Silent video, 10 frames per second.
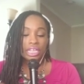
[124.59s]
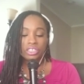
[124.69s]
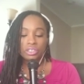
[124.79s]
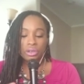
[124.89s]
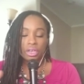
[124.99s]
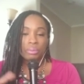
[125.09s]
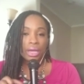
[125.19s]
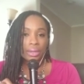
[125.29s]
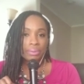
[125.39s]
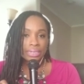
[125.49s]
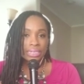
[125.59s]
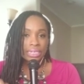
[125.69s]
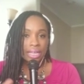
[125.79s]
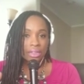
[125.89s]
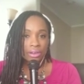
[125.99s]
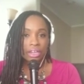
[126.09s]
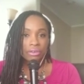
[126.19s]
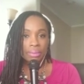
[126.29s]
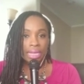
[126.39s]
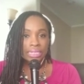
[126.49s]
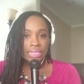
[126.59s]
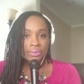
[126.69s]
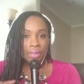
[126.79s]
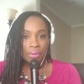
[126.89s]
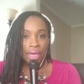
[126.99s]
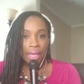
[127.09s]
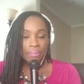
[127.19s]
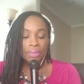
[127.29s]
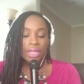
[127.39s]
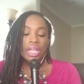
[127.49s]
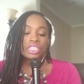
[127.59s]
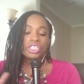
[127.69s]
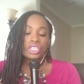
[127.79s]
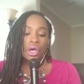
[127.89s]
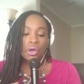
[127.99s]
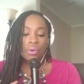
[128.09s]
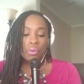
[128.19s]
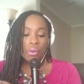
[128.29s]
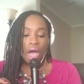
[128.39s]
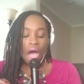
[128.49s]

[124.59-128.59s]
you're going to break it up into $10 increments, okay? So